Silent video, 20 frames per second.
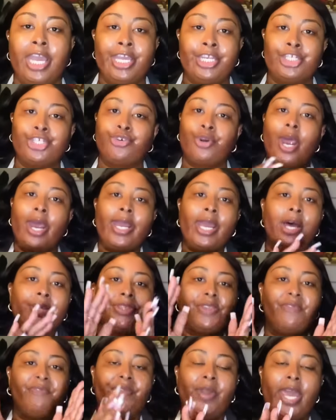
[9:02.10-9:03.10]
and try out
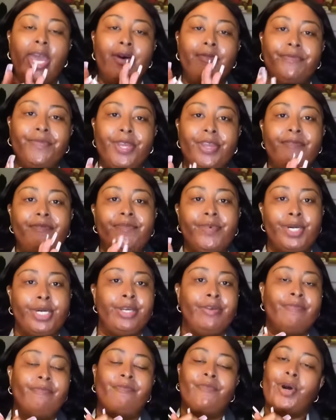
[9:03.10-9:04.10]
the
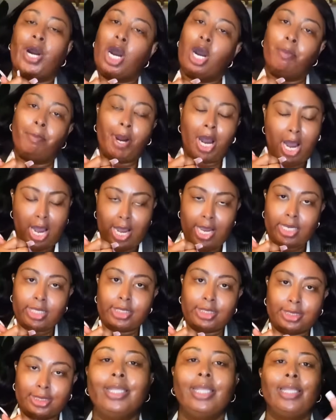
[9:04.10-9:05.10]
FabFitFun fall
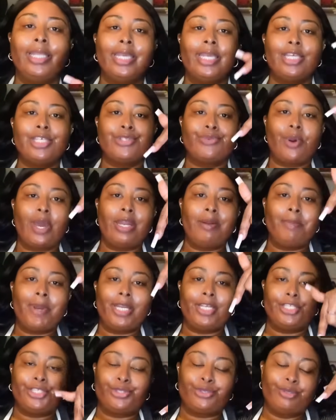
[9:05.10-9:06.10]
box, the link is right in my
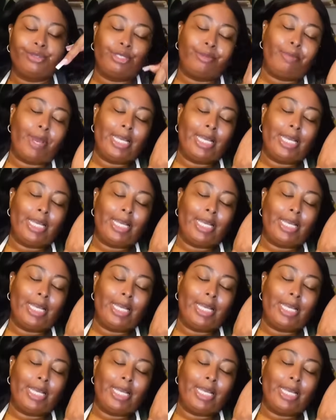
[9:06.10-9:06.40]
description box.